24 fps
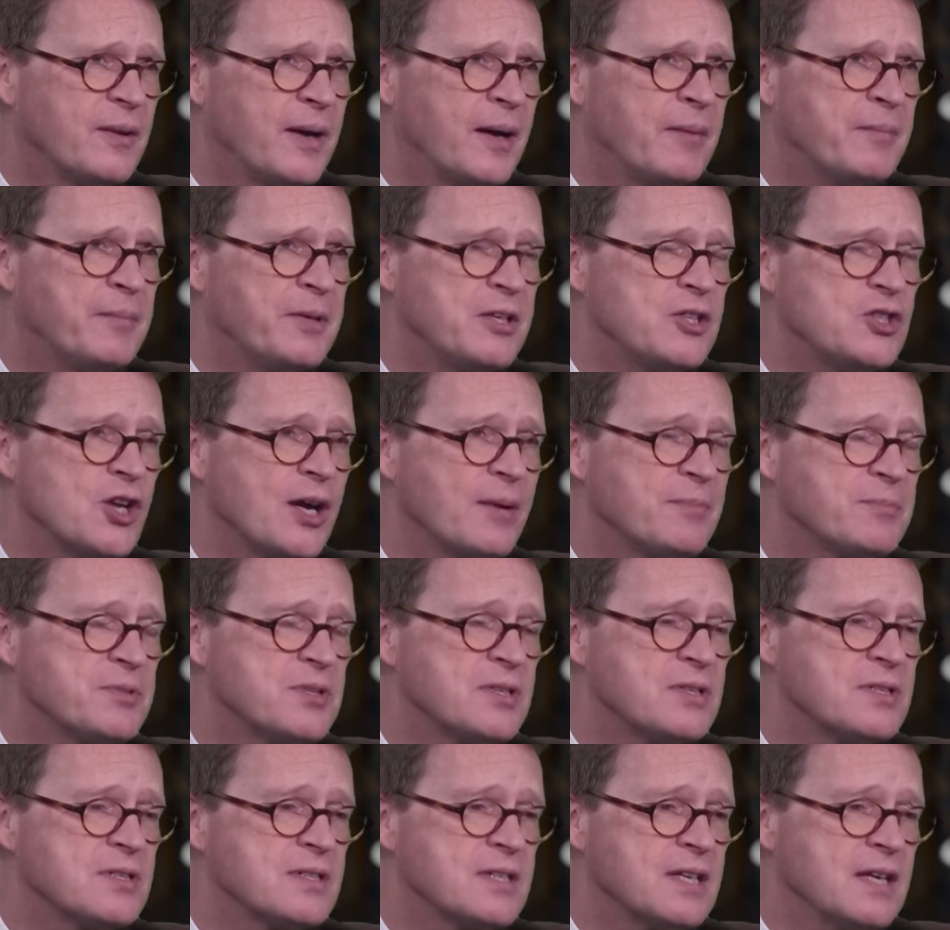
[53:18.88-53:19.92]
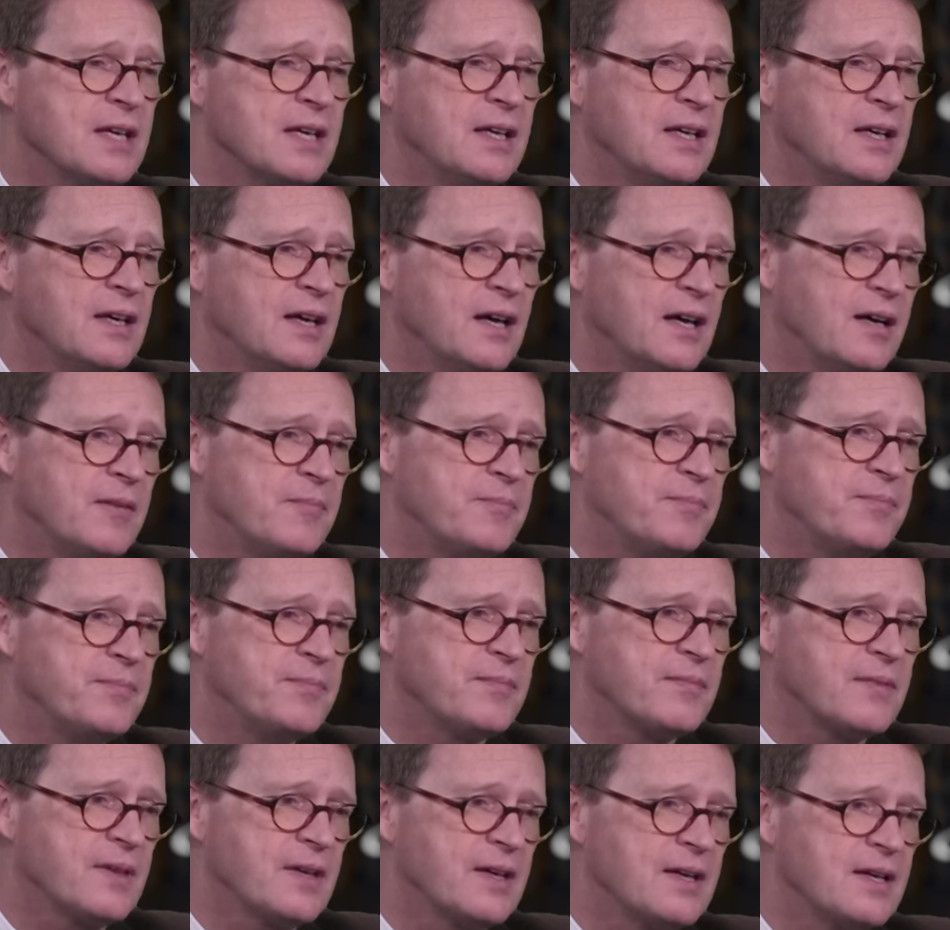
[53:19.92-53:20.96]
know how many chapters, um,
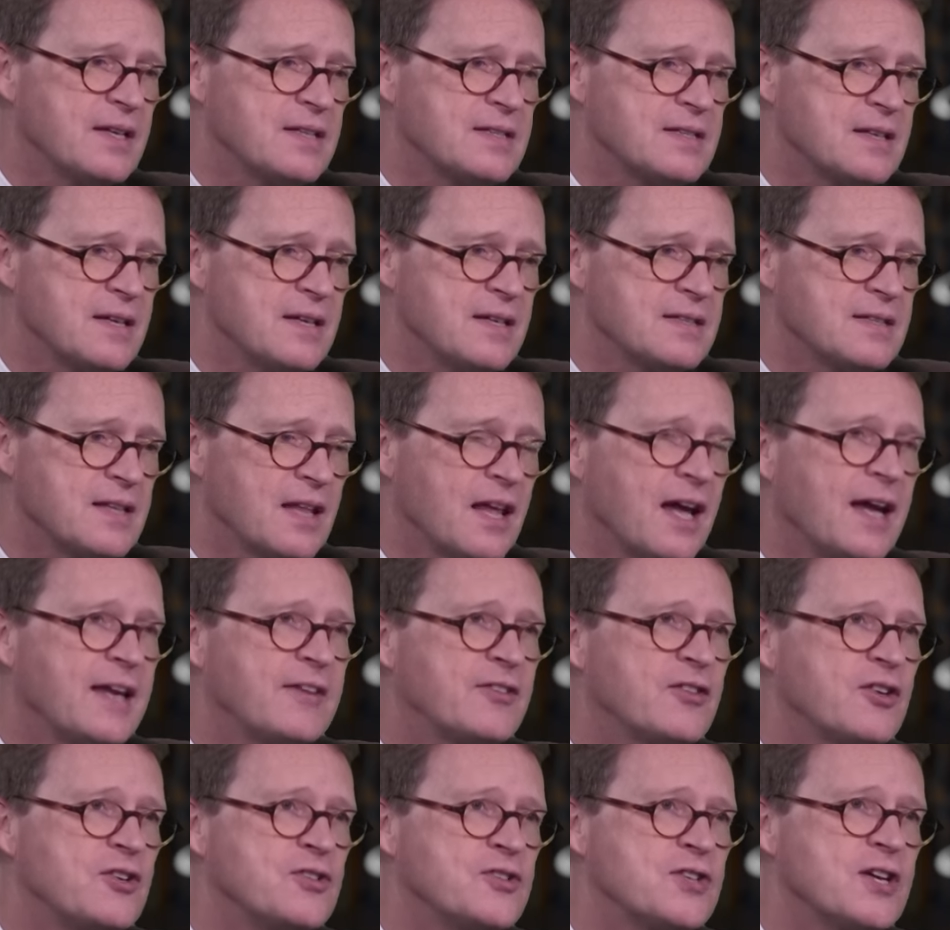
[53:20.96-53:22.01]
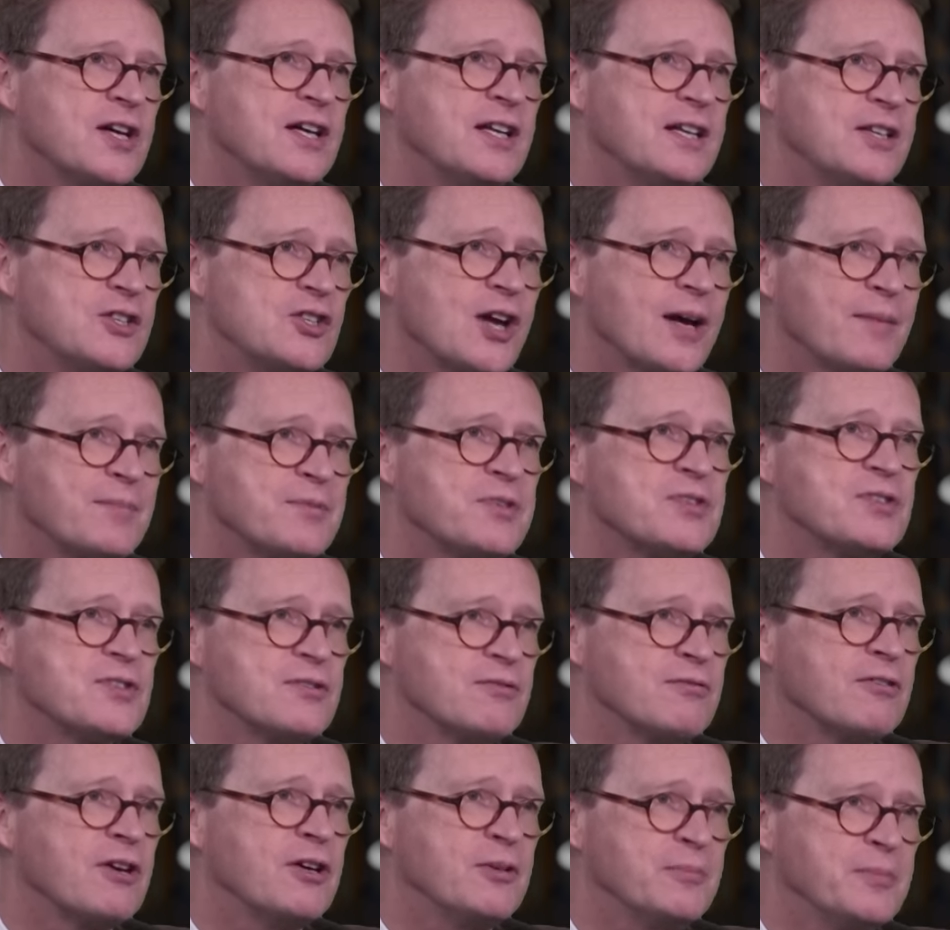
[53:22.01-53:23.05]
Is, is like those early chapters
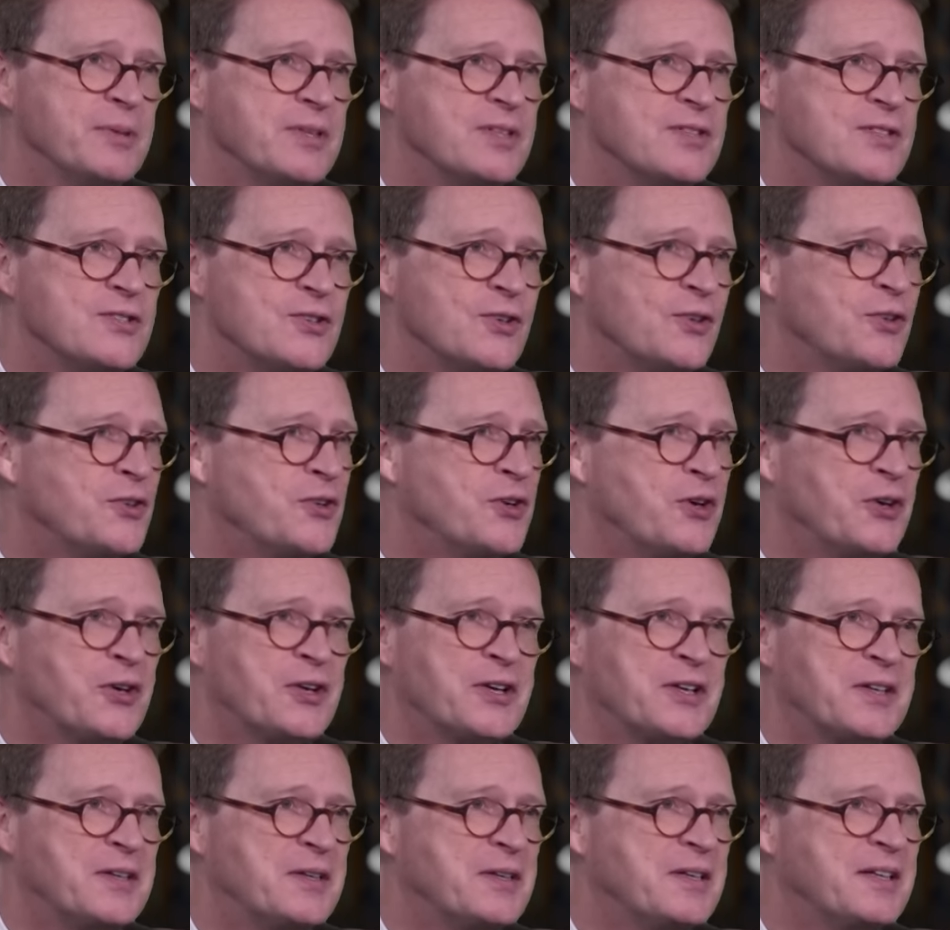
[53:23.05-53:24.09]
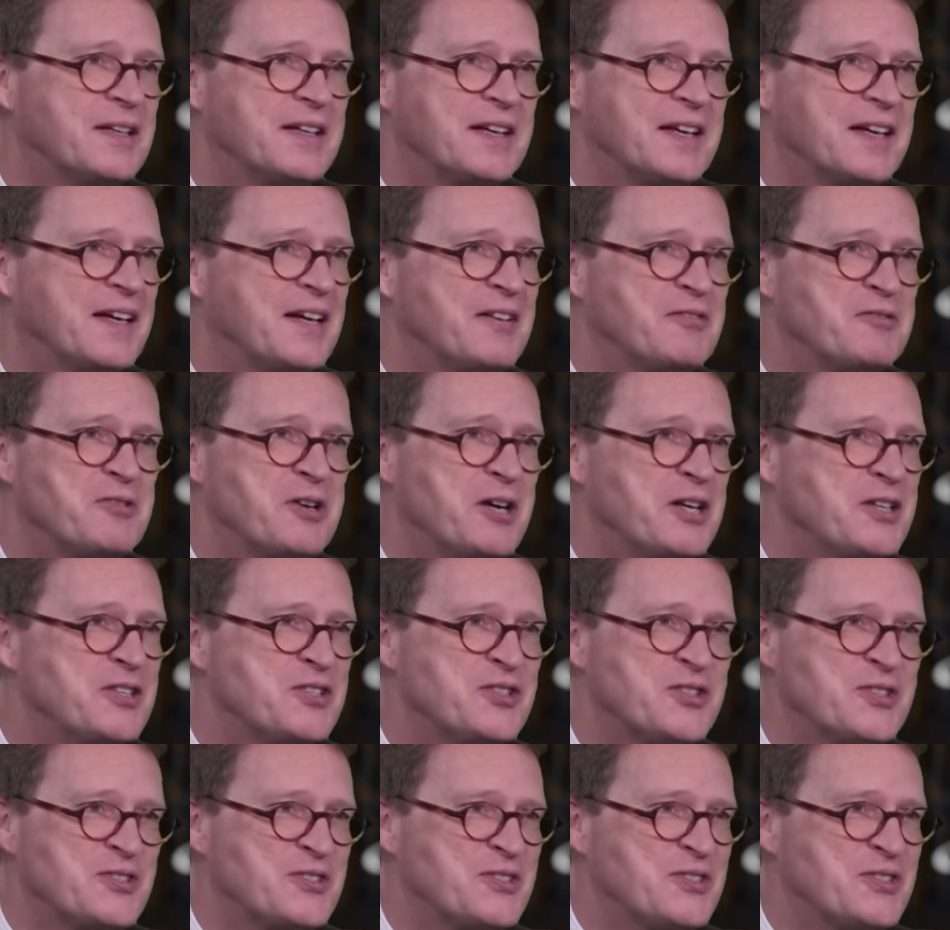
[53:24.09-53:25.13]
of Romans. You're yes. not going to get
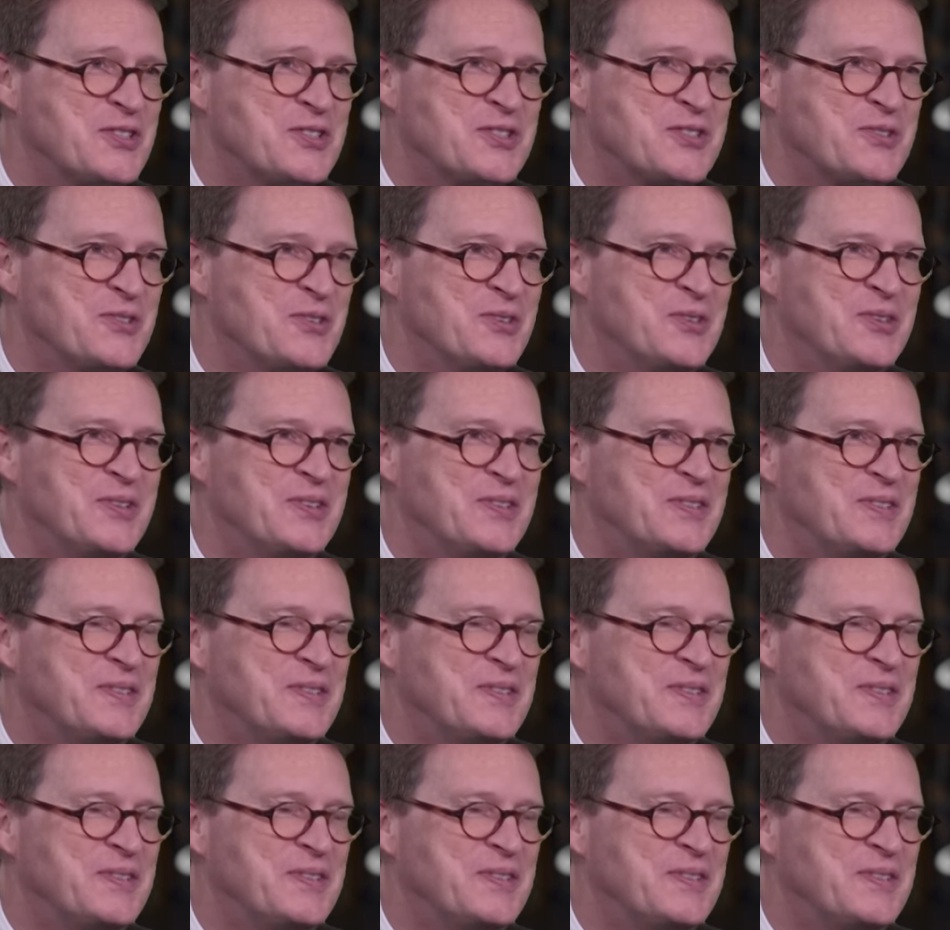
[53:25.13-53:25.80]
righteousness through.